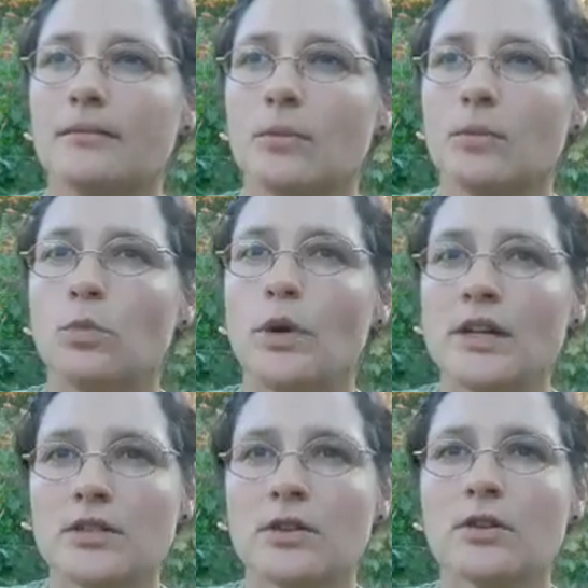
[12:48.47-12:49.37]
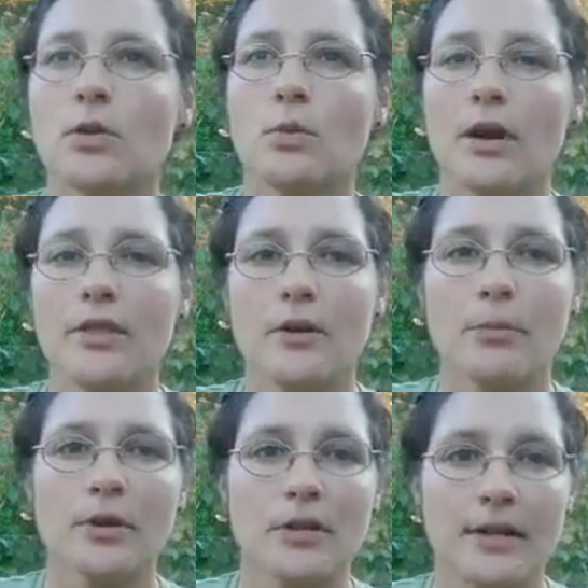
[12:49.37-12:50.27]
winter weather
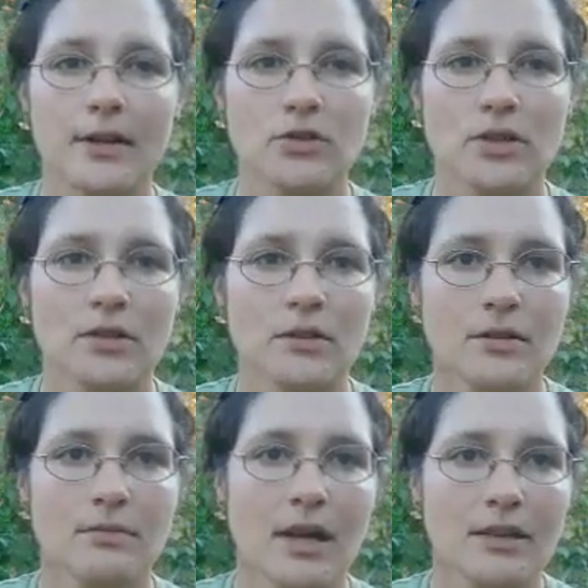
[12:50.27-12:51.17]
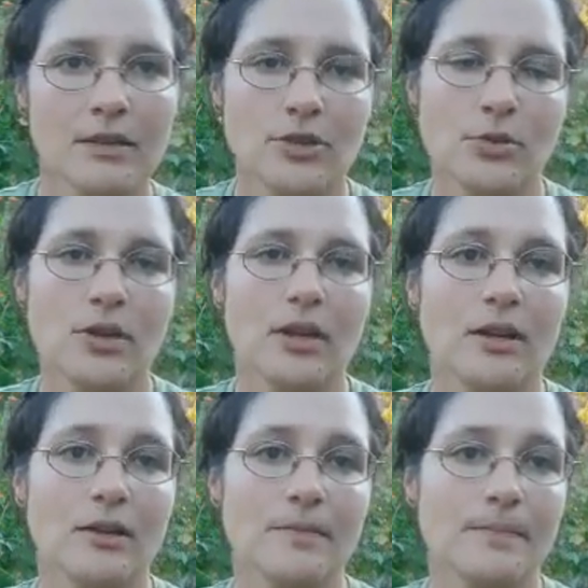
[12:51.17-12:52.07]
prediction method you
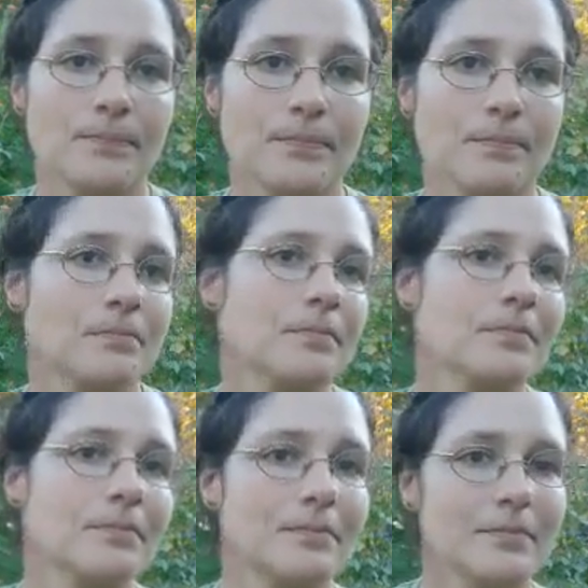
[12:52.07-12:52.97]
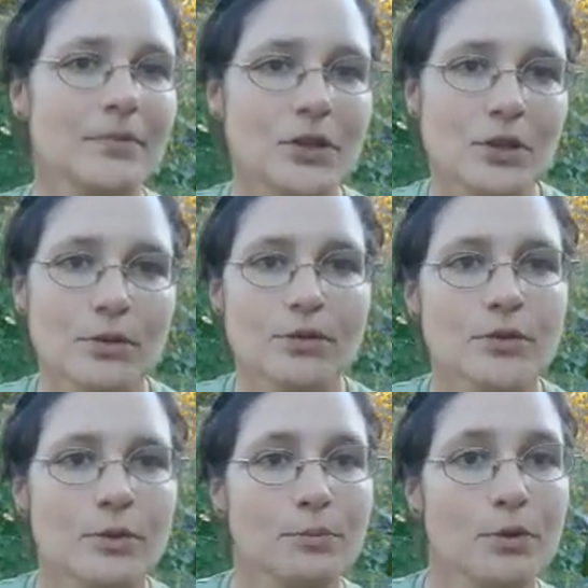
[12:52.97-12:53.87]
can
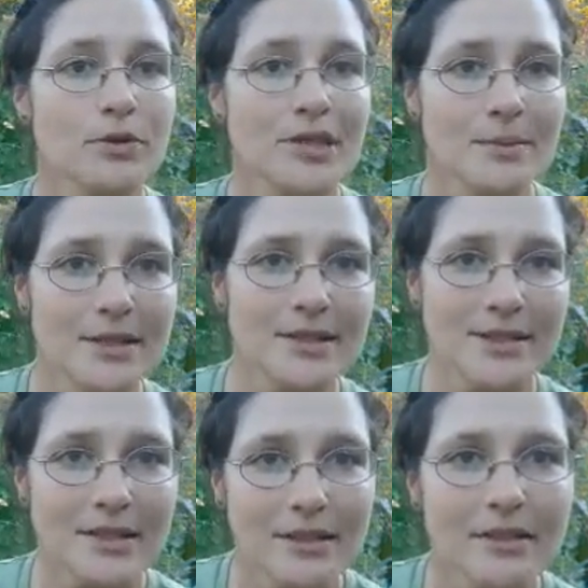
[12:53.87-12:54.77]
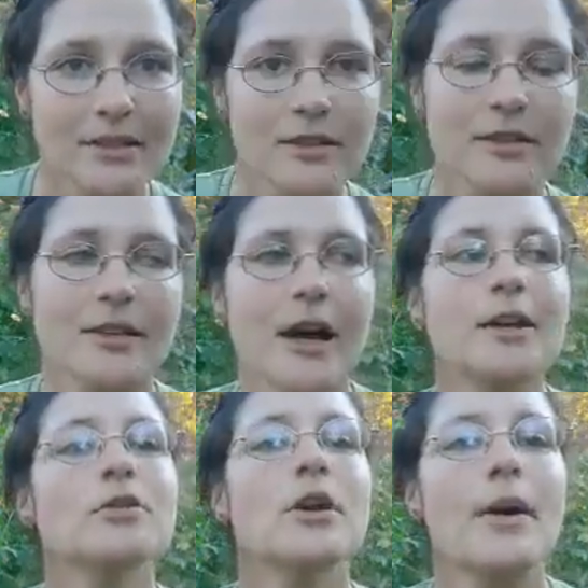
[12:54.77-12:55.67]
use with persimmon seeds. I
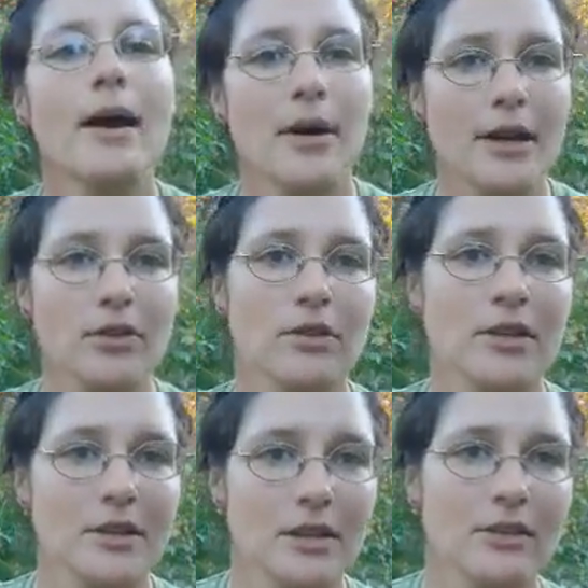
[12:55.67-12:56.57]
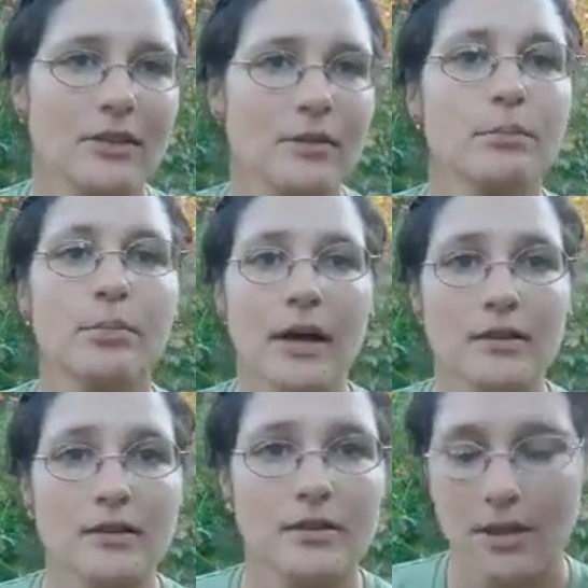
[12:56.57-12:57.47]
don't know how accurate it is,
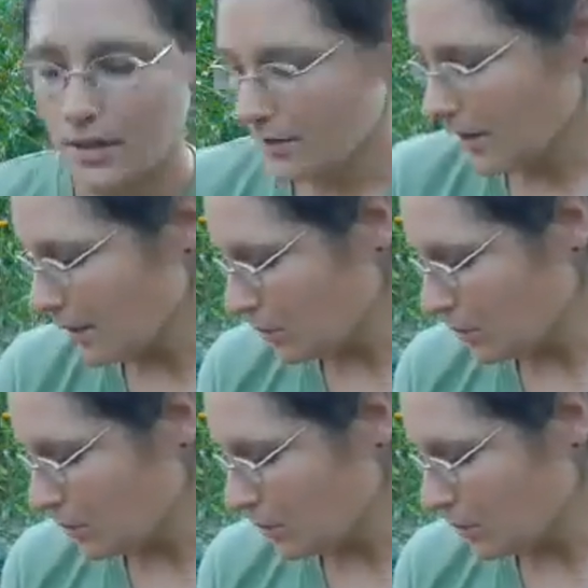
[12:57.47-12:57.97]
but I